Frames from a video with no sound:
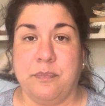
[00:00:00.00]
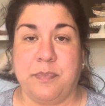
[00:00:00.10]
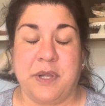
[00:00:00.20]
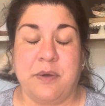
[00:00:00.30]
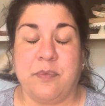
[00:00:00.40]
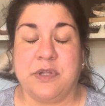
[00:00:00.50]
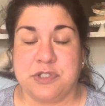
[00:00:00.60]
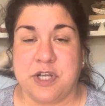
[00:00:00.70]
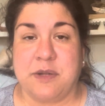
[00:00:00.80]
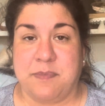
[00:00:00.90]
But I will
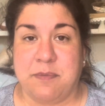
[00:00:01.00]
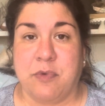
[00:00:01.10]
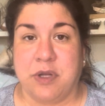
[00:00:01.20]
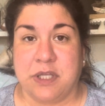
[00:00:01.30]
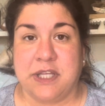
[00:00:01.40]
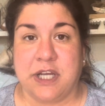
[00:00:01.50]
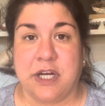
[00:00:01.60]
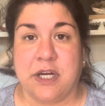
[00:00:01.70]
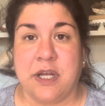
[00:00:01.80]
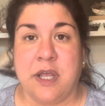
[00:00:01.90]
try to be more
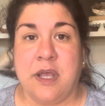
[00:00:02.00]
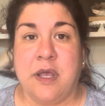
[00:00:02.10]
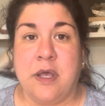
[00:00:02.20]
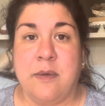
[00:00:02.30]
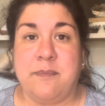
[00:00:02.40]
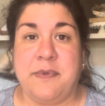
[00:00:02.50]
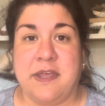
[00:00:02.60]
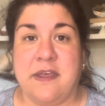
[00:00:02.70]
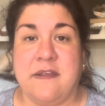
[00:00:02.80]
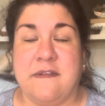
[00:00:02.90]
clear,
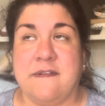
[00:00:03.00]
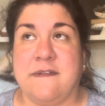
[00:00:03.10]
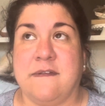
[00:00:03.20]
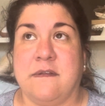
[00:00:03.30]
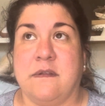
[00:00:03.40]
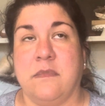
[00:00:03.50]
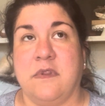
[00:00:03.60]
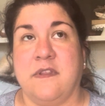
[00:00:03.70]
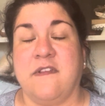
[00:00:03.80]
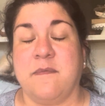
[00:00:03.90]
because
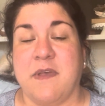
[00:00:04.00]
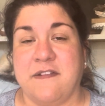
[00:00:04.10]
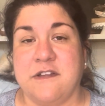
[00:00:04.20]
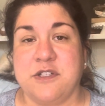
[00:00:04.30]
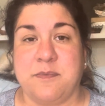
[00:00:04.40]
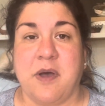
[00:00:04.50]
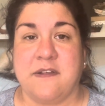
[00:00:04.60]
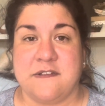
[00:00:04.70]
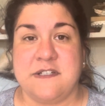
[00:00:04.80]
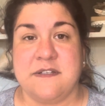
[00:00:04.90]
this message of
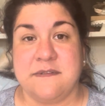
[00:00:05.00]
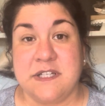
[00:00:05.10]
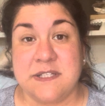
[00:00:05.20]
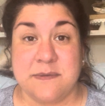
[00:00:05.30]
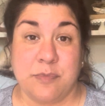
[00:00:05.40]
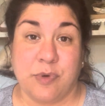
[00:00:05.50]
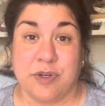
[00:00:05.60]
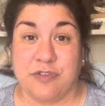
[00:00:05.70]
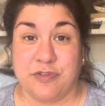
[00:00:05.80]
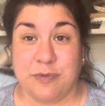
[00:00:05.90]
positivity is
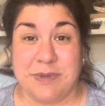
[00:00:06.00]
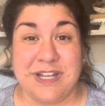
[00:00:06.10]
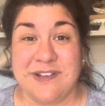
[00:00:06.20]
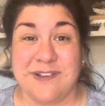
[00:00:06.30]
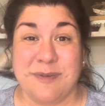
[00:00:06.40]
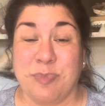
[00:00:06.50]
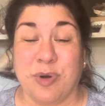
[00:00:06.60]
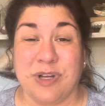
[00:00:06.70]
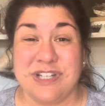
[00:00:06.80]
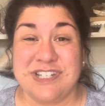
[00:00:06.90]
important for me, and it's
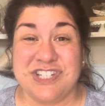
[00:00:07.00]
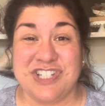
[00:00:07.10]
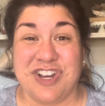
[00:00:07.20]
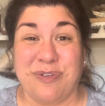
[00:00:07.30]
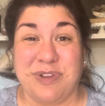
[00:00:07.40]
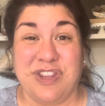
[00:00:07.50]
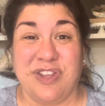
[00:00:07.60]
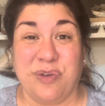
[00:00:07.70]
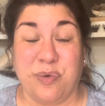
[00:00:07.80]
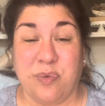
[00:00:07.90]
important to share with
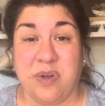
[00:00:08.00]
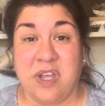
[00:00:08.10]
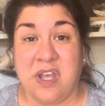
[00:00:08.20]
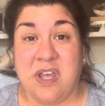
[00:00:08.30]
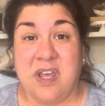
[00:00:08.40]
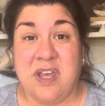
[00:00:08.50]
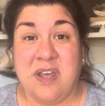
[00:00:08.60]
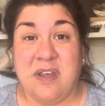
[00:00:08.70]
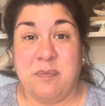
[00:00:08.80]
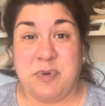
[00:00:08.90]
you.
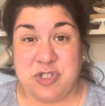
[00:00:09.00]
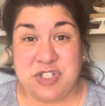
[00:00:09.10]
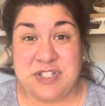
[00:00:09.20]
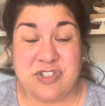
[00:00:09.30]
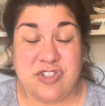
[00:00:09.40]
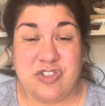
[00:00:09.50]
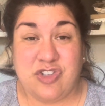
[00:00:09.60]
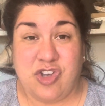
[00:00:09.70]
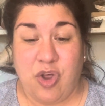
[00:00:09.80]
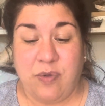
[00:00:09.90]
But just
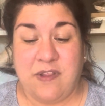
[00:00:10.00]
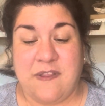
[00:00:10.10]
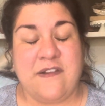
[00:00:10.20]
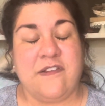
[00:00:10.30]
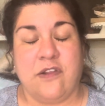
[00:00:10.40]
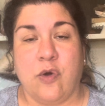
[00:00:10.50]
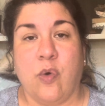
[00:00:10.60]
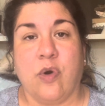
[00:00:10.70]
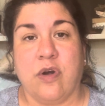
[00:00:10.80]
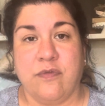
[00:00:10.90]
know that that's the
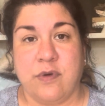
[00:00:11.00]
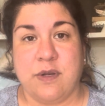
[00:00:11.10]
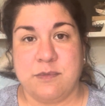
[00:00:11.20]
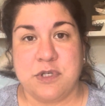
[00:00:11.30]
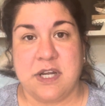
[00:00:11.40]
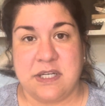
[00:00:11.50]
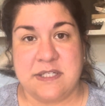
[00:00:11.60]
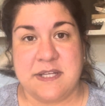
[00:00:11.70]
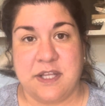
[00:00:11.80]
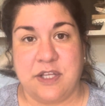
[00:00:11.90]
core of what I'm trying to
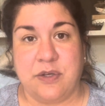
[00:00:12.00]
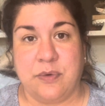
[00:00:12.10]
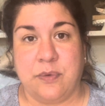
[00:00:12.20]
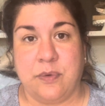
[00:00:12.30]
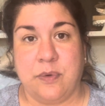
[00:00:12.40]
tell you.